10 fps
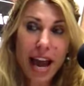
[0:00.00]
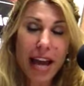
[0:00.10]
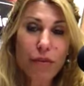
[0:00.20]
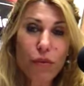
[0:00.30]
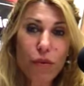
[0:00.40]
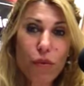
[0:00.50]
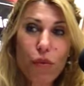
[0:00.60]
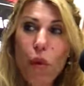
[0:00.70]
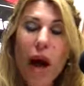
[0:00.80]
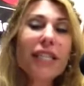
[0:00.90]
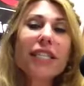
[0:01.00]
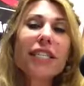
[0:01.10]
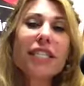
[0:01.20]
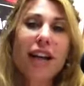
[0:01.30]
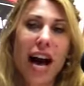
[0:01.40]
and want and
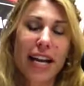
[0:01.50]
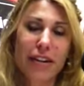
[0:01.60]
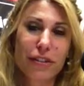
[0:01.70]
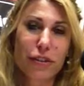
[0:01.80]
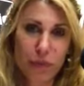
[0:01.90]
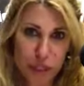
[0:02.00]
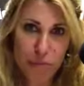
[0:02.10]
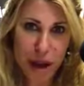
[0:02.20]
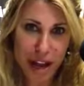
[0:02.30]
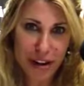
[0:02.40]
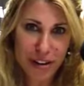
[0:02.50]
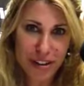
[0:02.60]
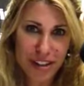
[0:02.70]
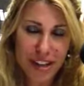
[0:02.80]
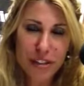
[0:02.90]
desire to inspire,
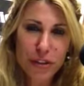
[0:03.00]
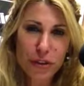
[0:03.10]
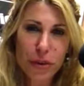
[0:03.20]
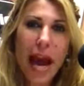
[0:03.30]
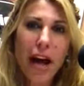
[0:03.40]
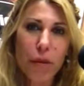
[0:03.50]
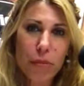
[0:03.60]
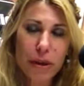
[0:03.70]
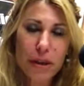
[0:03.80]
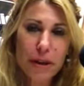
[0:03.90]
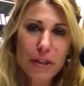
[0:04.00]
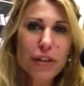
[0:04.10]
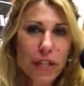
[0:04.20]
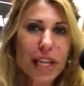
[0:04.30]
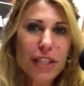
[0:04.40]
to help.
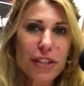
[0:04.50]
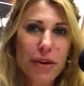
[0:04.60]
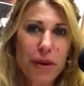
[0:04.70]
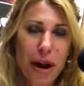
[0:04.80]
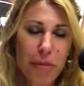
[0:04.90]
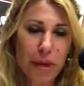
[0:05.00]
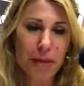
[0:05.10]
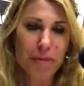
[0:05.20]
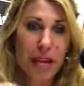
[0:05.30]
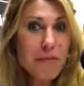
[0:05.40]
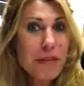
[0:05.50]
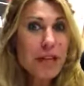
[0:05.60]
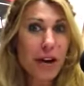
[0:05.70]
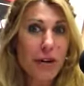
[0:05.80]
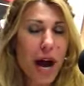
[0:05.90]
So let us know we're helping. Let me
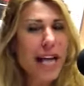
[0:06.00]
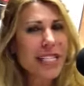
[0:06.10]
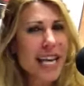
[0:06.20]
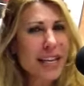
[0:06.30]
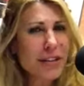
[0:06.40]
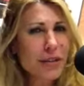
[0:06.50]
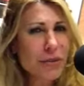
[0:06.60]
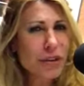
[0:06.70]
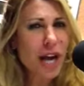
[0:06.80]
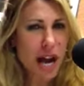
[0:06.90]
know. I, say, I use the word